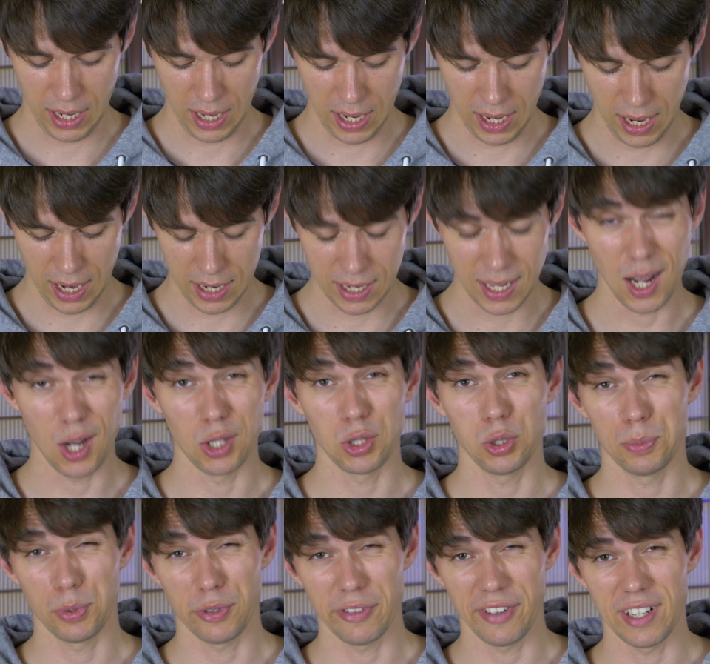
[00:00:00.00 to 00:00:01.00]
And how
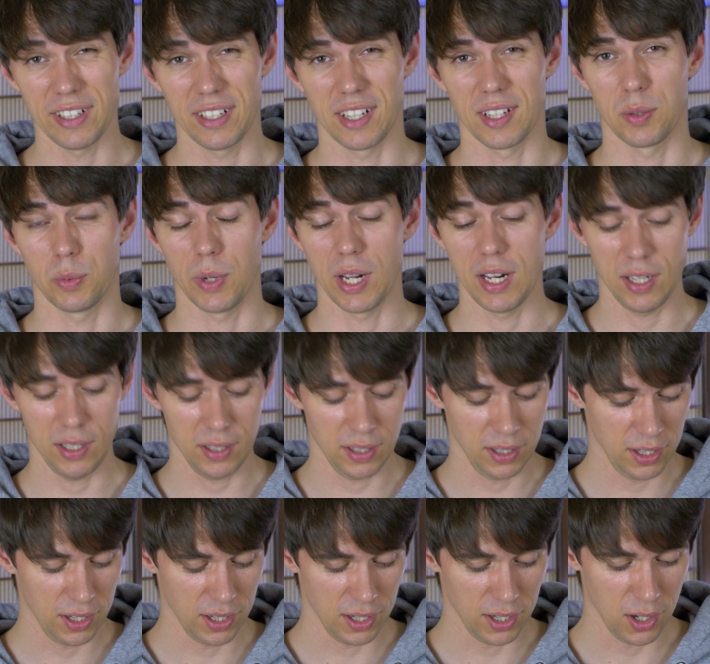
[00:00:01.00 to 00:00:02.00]
to prevent it? Well,
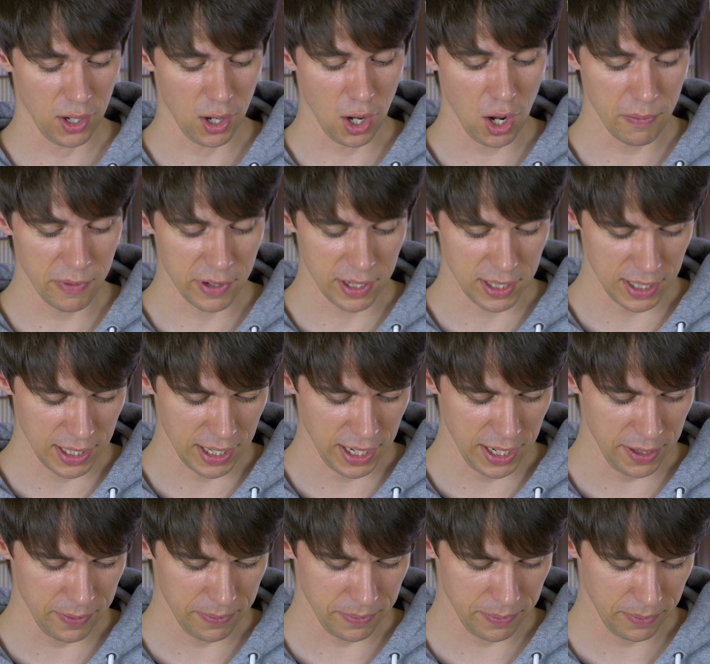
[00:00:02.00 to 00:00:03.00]

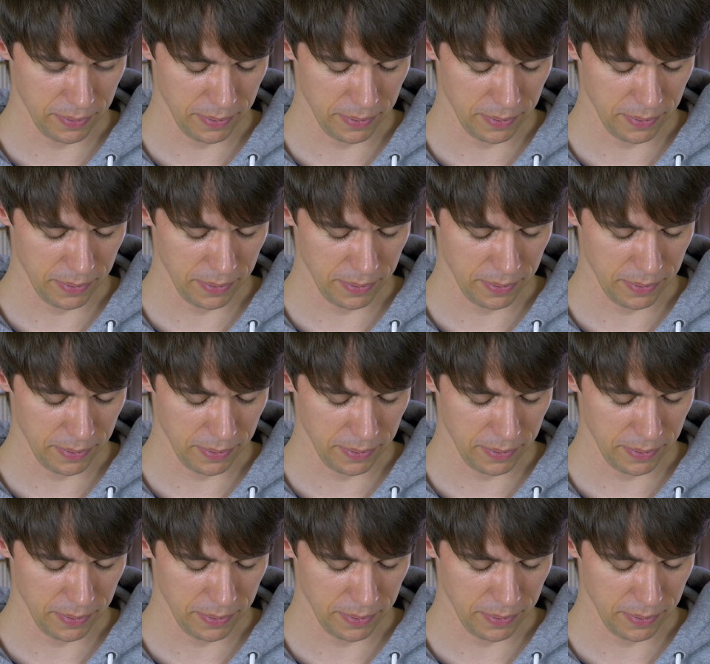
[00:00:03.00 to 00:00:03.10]
obviously